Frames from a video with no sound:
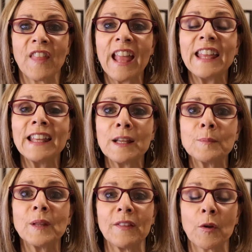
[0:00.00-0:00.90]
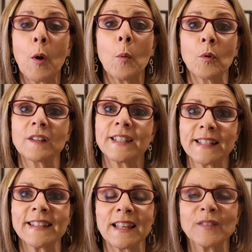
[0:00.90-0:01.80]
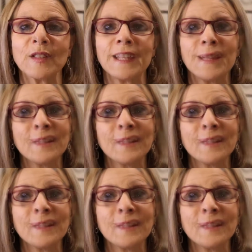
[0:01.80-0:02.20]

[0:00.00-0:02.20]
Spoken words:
they can complete their homework successfully.